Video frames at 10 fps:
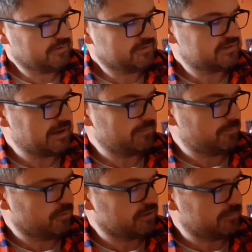snapped the
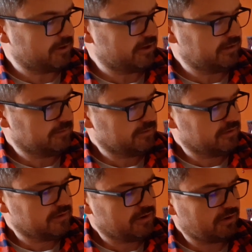porcupine.
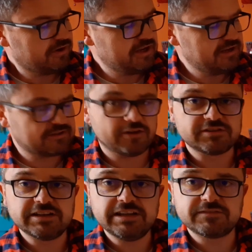"I needed those
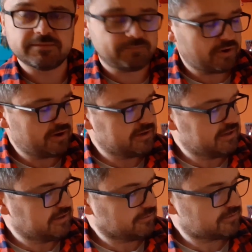leaves and pine
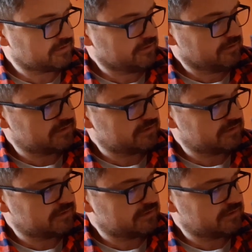needles